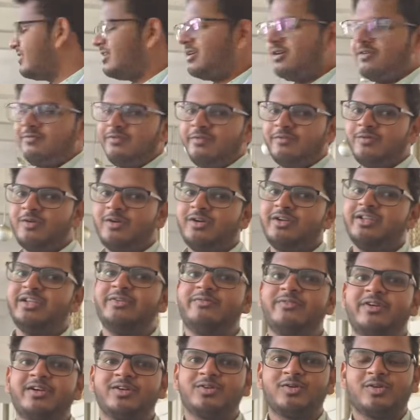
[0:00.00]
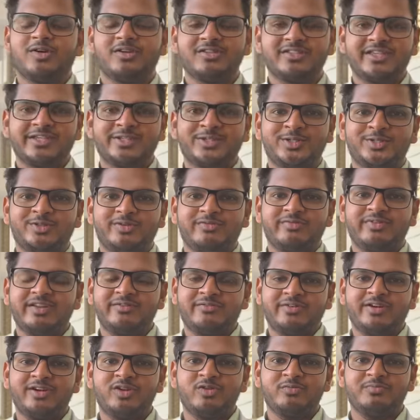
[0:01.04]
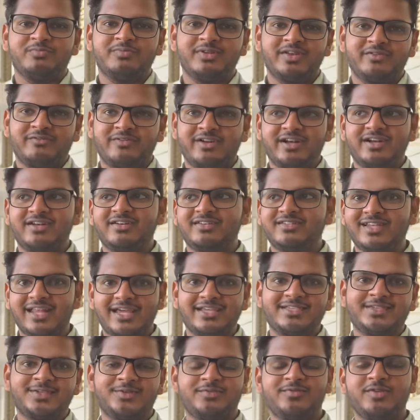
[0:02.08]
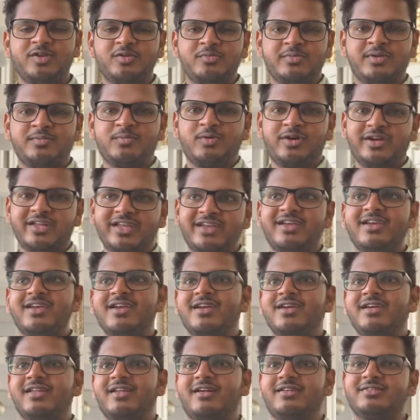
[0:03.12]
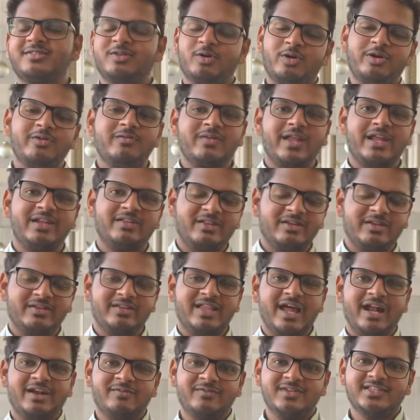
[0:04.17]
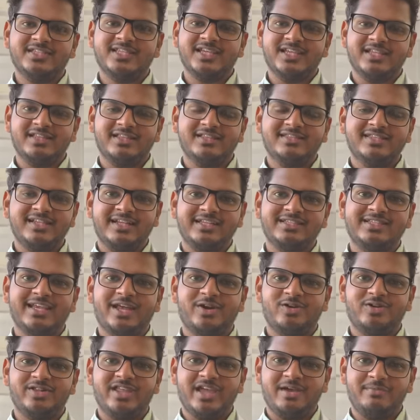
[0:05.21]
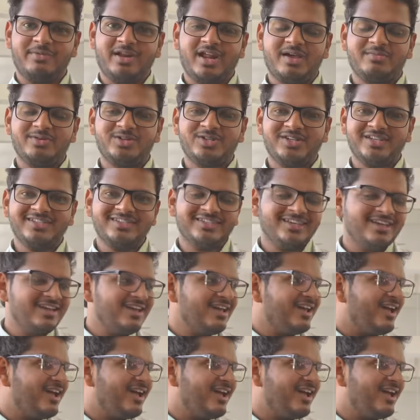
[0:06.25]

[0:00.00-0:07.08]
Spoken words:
here we've got the different cross sections of the different slices of the human body, sort of like that we see in the CT scan or the MRI machines.